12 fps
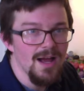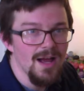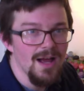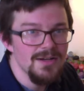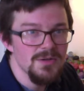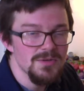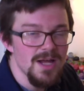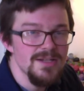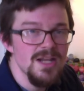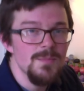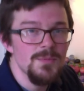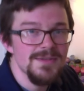I don't
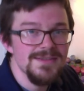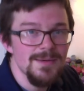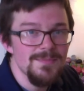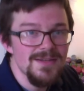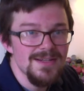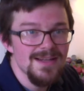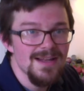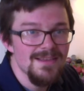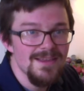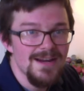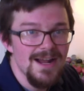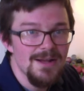end up with something
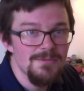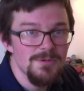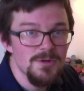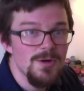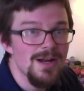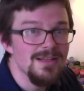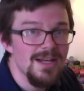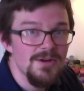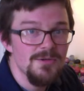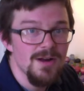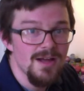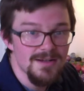that I regret
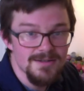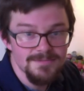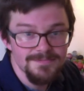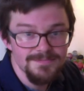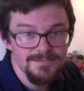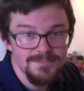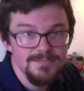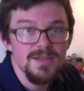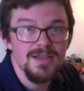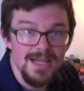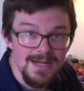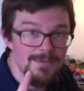later on.
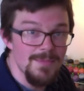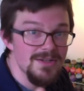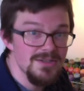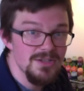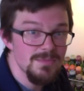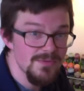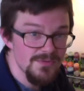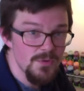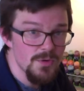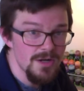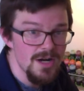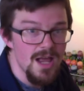Like I mentioned
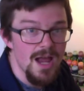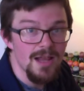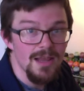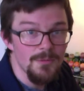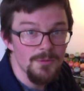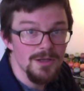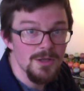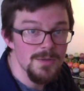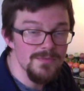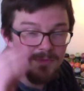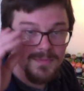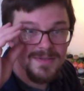before, I want to
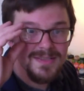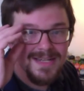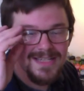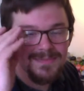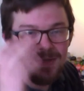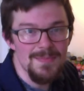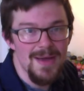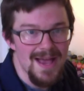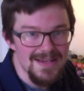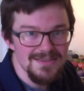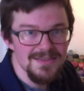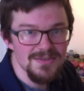learn from the mistakes of my
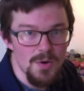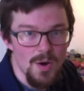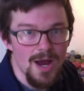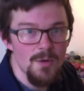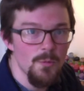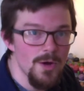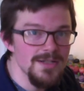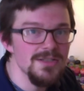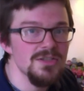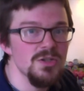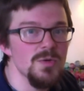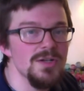past, so I want
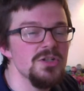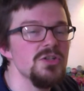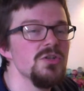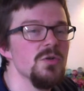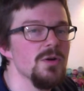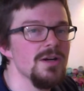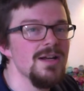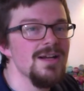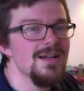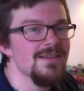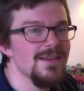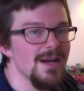to ensure
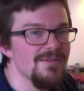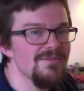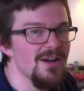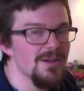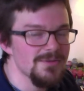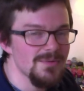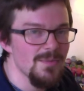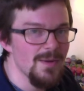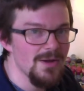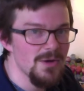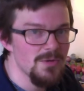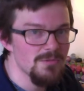that I follow some of
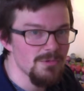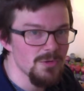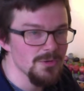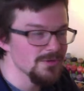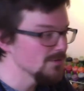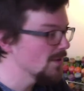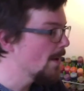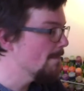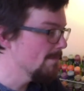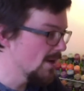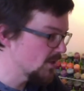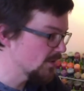my own rules.
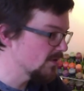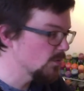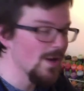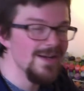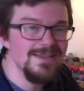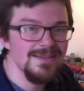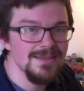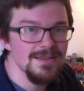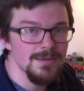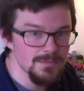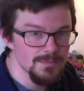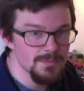Measuring twice,
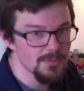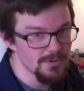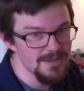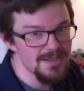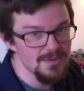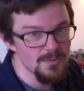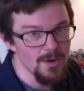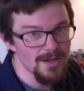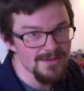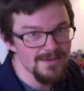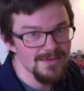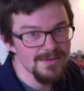printing
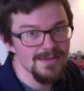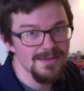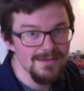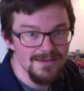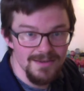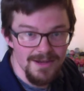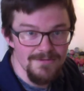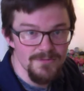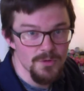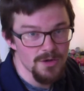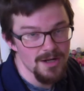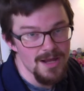once.
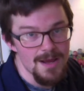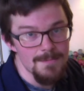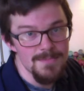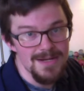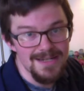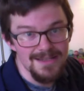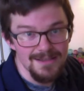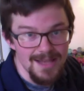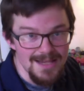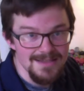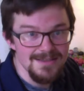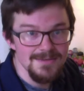Therefore, making
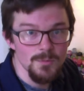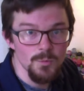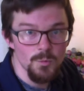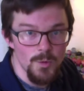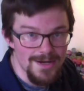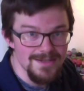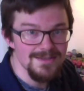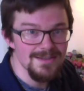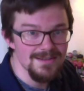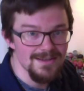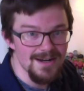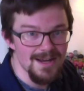less waste
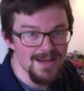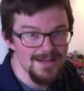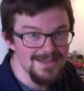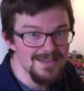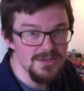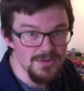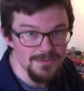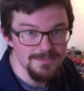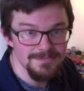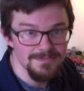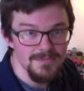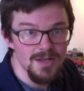than I need to.
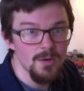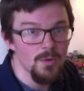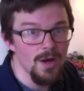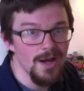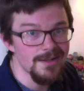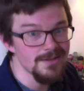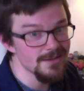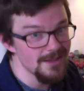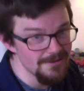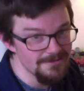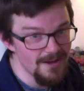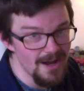I can
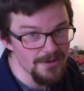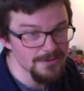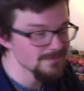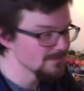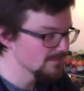delete a file.